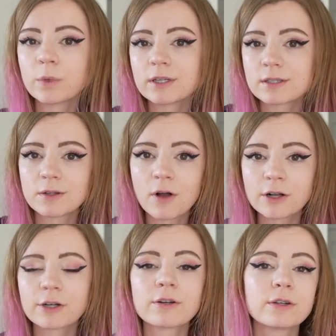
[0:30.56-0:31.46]
when it's
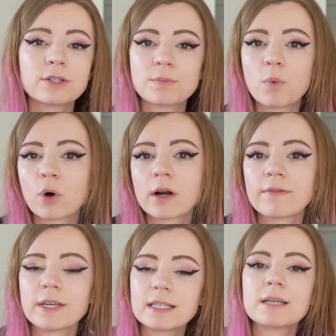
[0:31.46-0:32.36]
longer, there's more
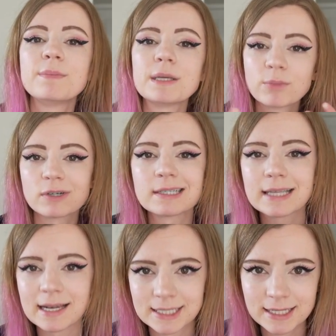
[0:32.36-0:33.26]
of it to be
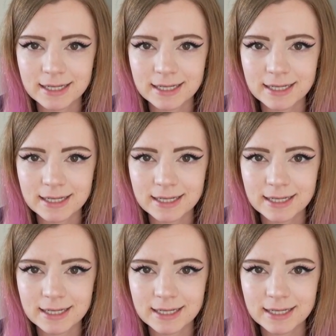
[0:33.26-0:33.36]
presented.